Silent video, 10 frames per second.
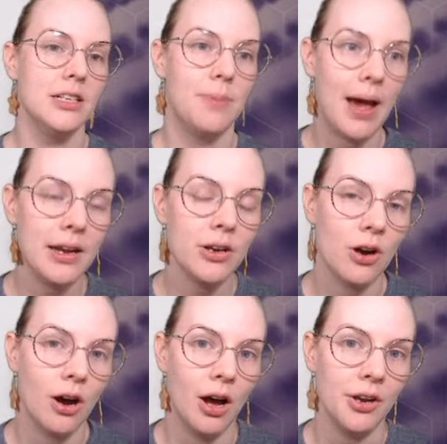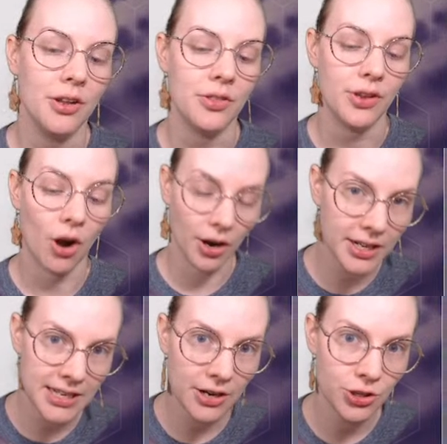depending on the
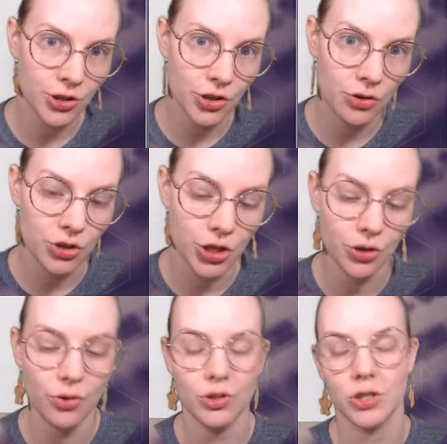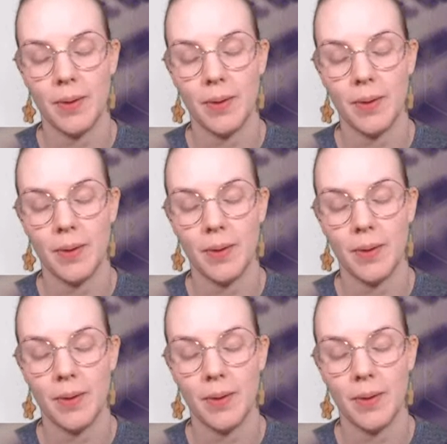architecture that you choose,